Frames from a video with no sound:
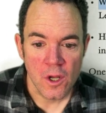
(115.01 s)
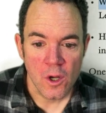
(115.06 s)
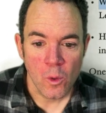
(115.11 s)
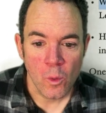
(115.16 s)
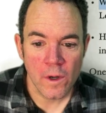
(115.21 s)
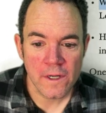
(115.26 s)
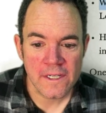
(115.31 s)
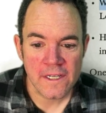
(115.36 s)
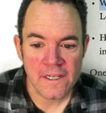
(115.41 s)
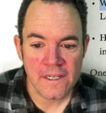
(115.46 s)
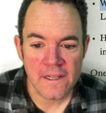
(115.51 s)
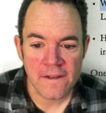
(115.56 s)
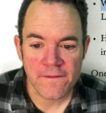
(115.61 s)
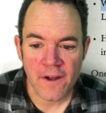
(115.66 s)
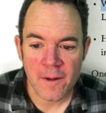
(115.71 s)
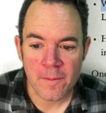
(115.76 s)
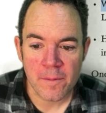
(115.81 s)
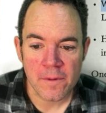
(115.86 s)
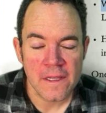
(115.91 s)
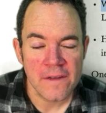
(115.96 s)
What did
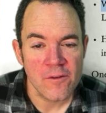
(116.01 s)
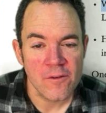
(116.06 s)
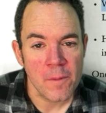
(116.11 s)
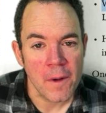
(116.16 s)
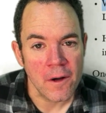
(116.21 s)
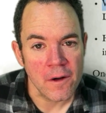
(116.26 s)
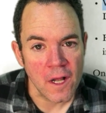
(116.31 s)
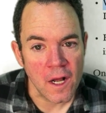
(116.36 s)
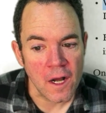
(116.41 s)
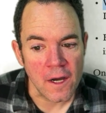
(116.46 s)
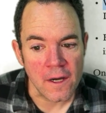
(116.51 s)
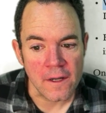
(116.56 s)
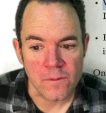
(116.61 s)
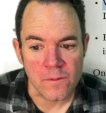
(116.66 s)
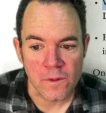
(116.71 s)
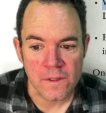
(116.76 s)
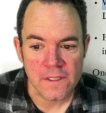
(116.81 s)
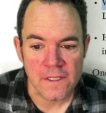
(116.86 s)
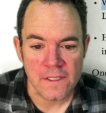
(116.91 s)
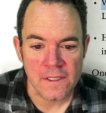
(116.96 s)
Nephi believe about God?
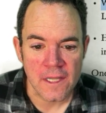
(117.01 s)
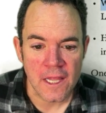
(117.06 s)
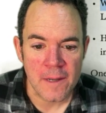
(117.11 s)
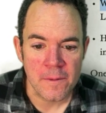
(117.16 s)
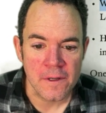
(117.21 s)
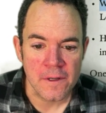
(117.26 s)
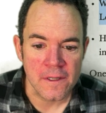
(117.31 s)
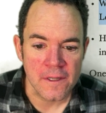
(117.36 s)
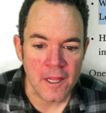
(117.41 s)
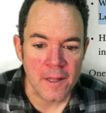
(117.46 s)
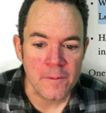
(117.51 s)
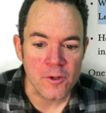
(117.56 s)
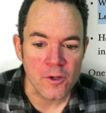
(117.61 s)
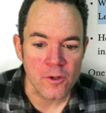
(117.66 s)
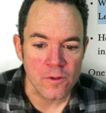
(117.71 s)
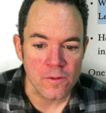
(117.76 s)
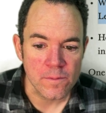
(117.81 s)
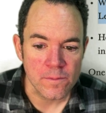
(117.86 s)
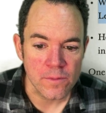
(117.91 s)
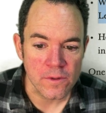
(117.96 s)
What did Laman and
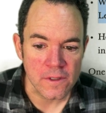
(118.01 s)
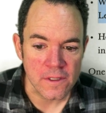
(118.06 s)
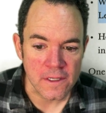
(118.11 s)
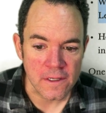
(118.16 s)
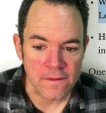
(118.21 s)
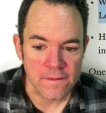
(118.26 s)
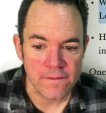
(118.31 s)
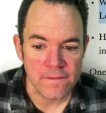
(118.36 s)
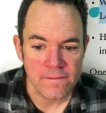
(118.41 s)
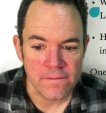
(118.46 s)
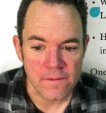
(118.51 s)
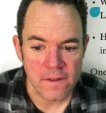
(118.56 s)
Lemuel believe?